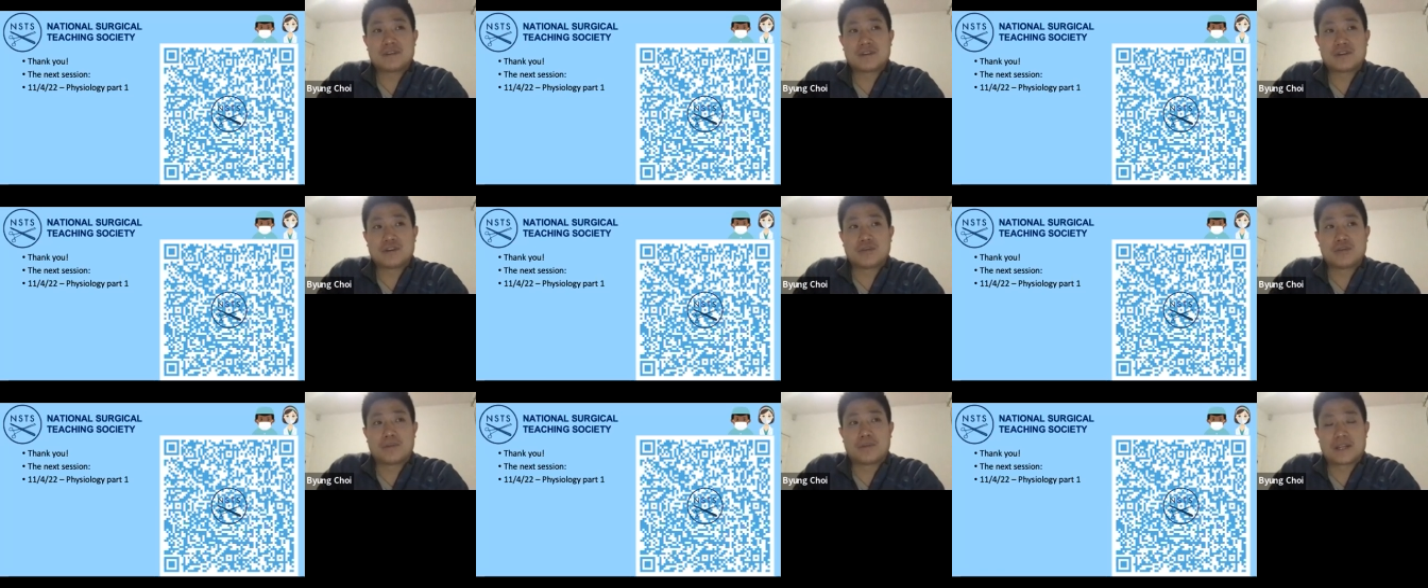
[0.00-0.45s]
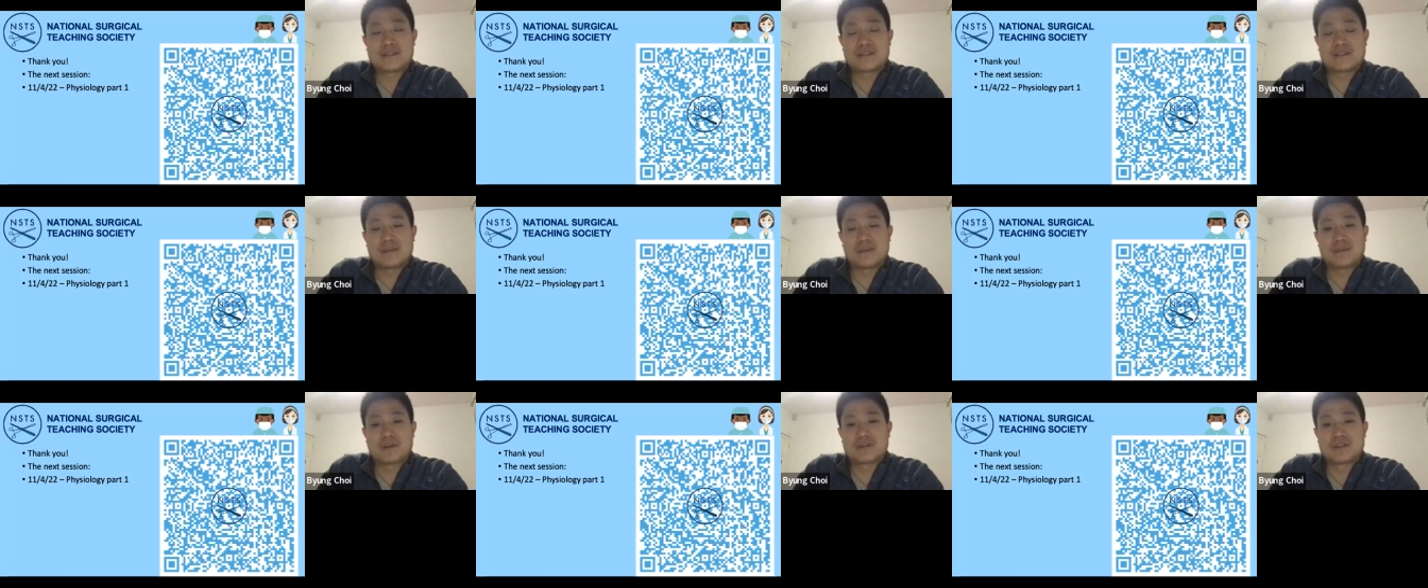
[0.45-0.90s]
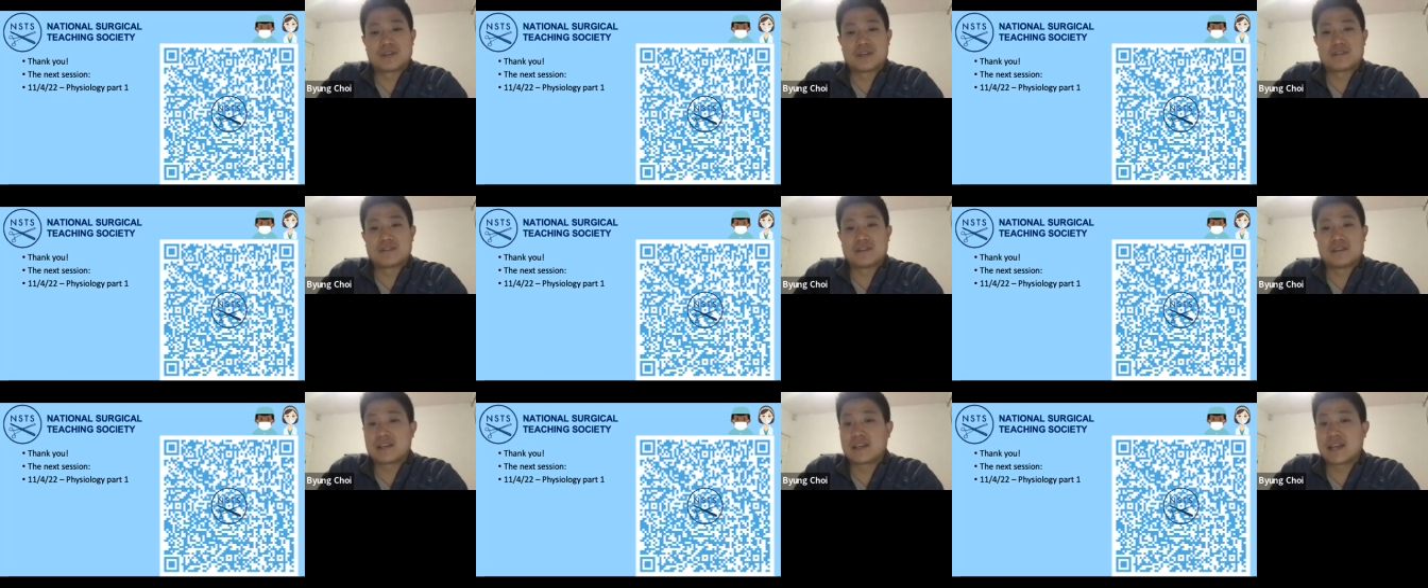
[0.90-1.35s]
got Pass the
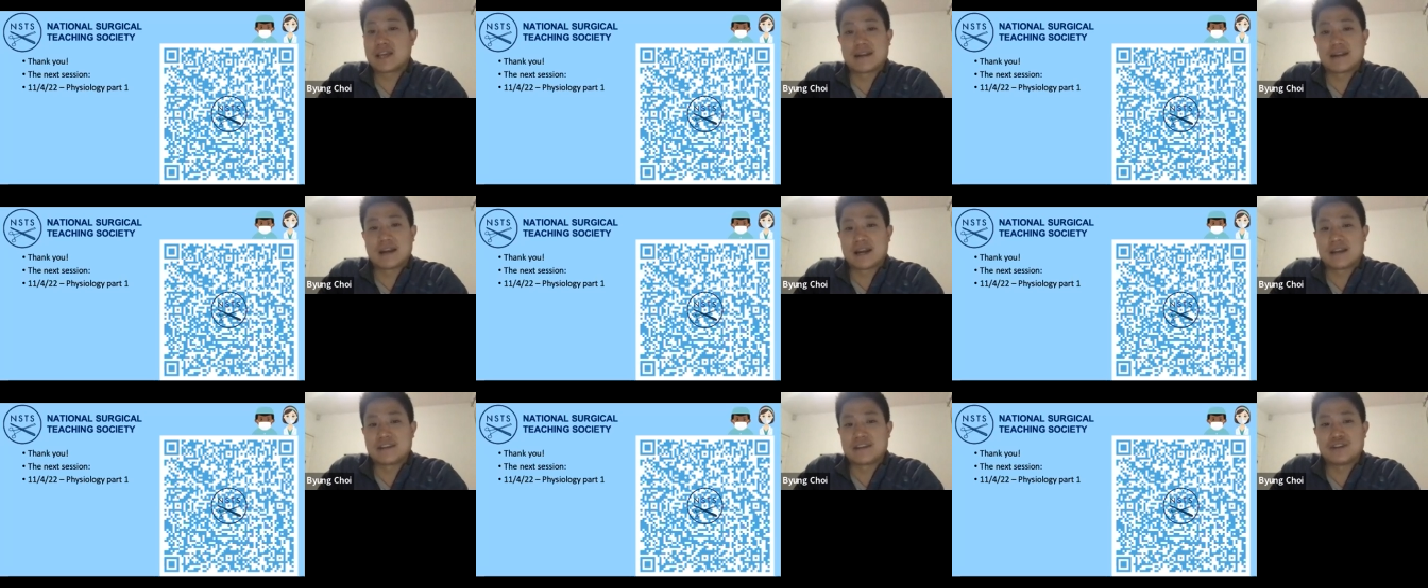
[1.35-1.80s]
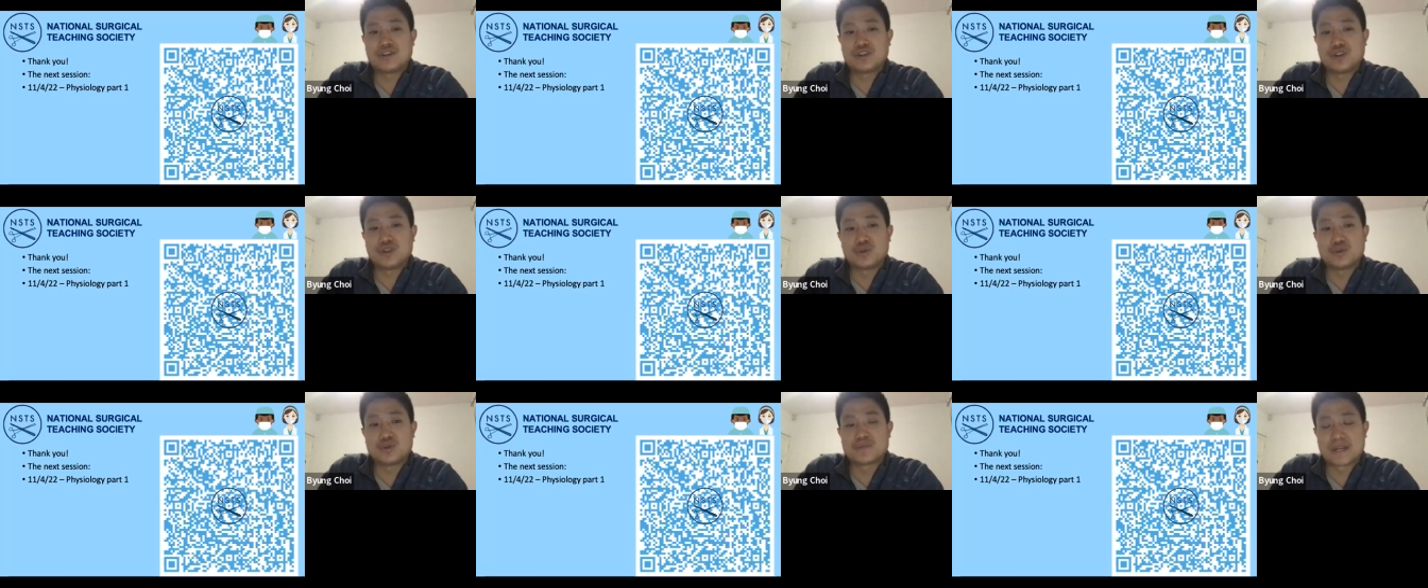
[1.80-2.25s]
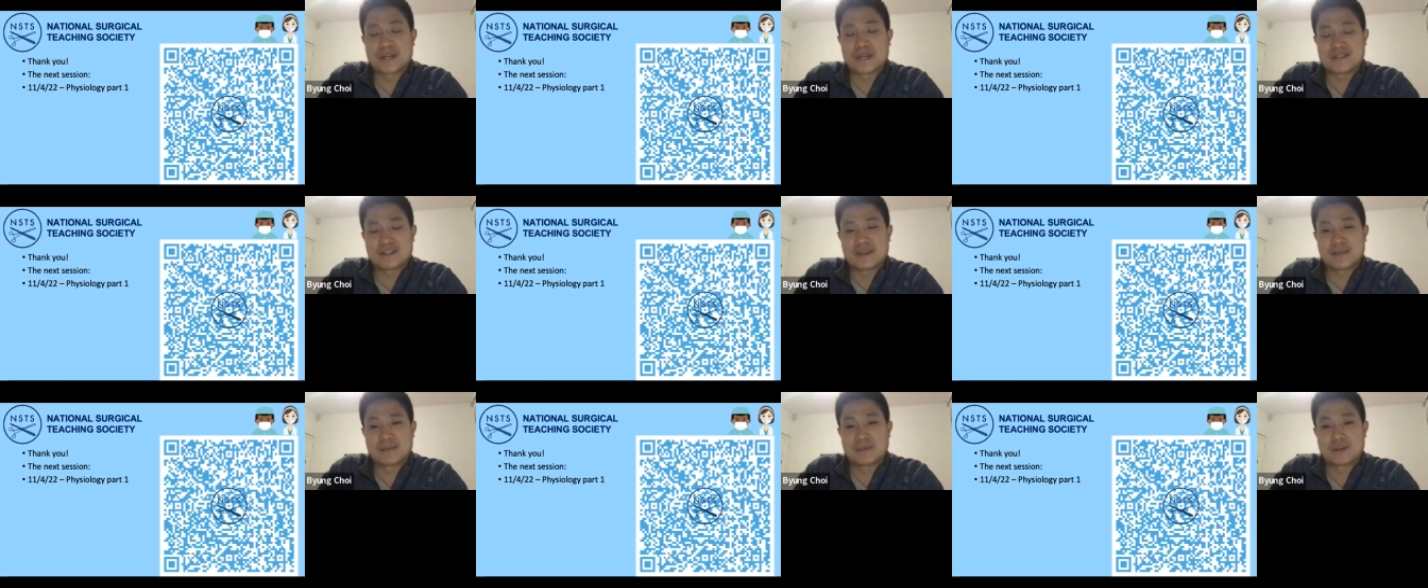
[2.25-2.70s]
MRCS, and again, I didn't use
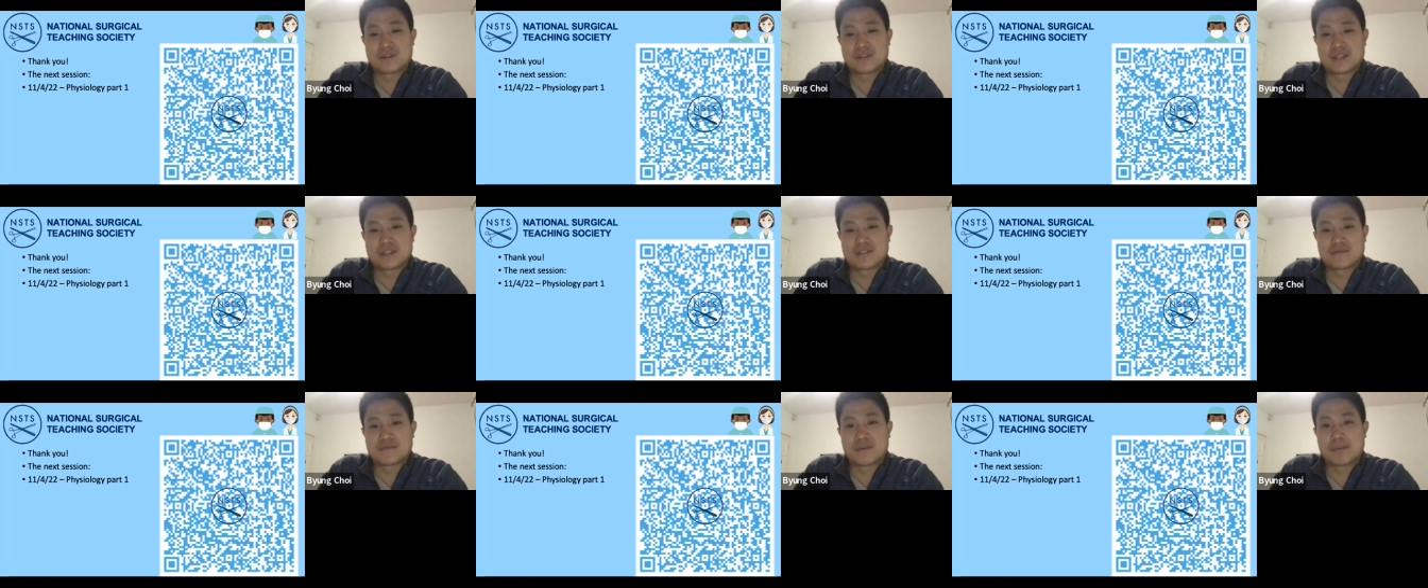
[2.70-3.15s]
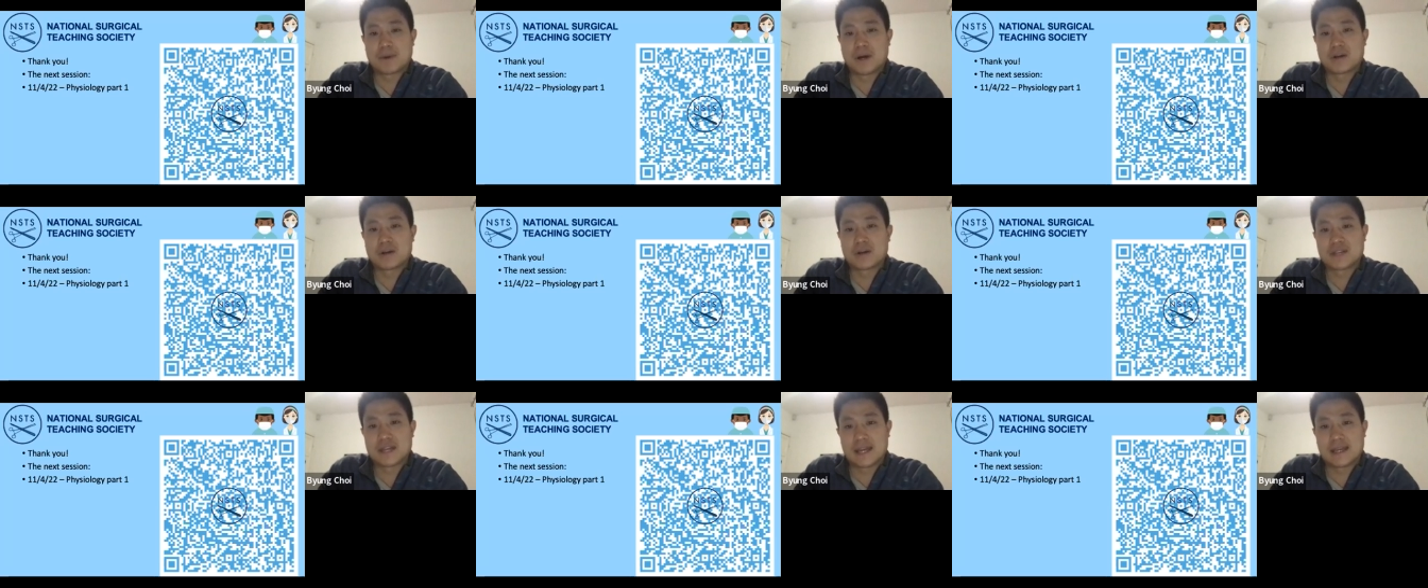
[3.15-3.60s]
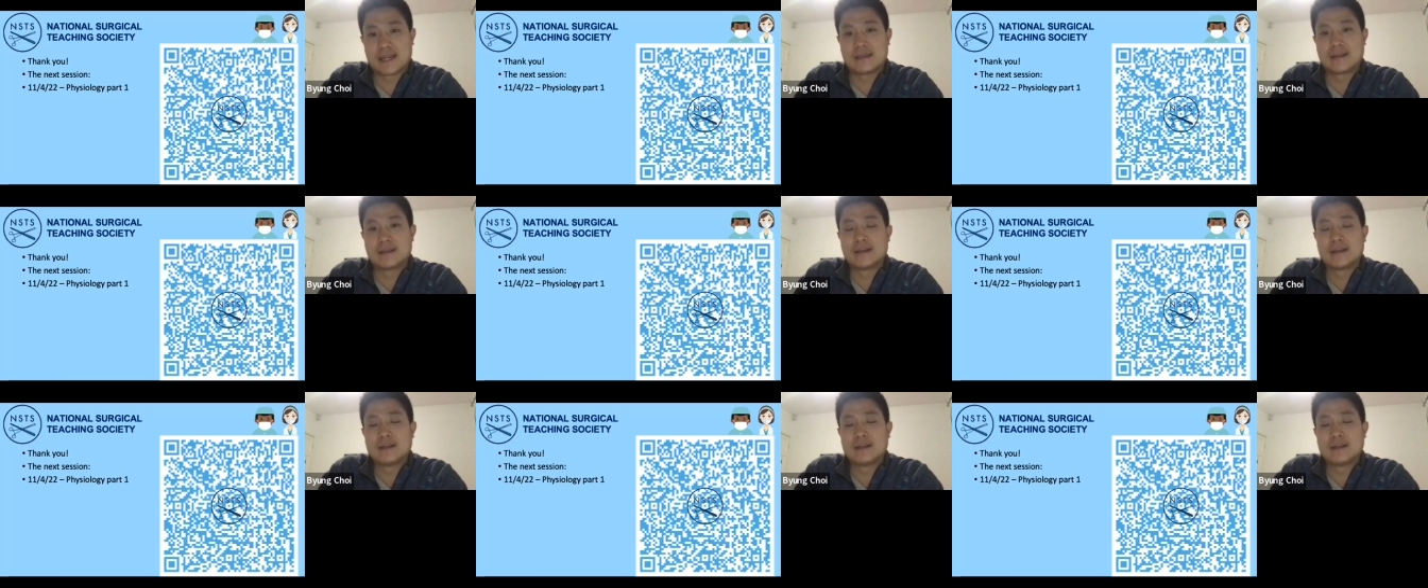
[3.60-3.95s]
Pass the MRCS for Part A,